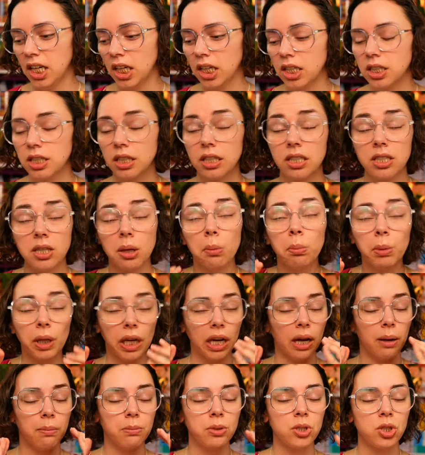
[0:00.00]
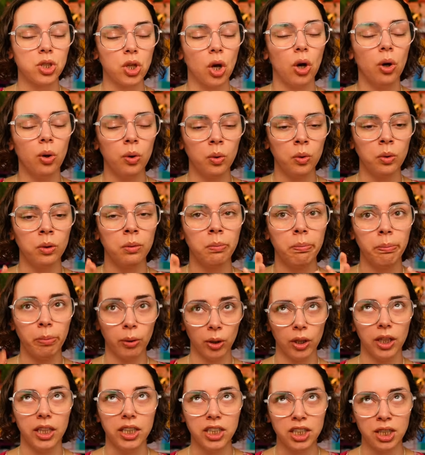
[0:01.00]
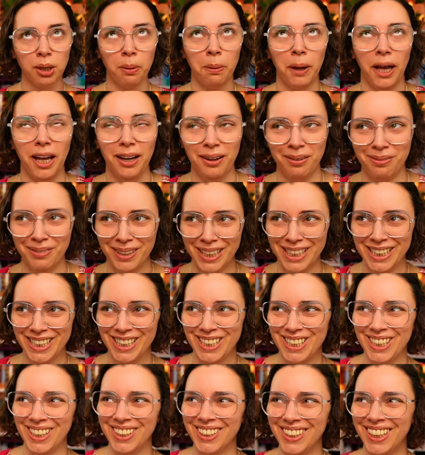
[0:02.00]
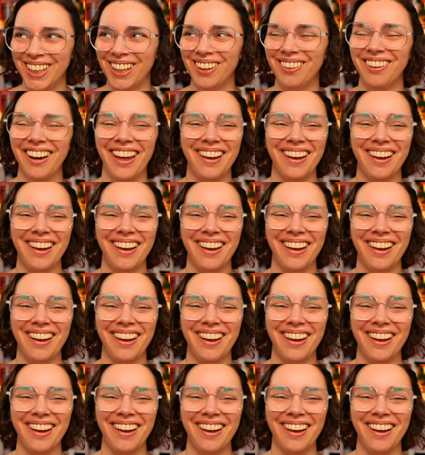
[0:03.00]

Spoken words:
because it's something I'm so bullish about in my studio.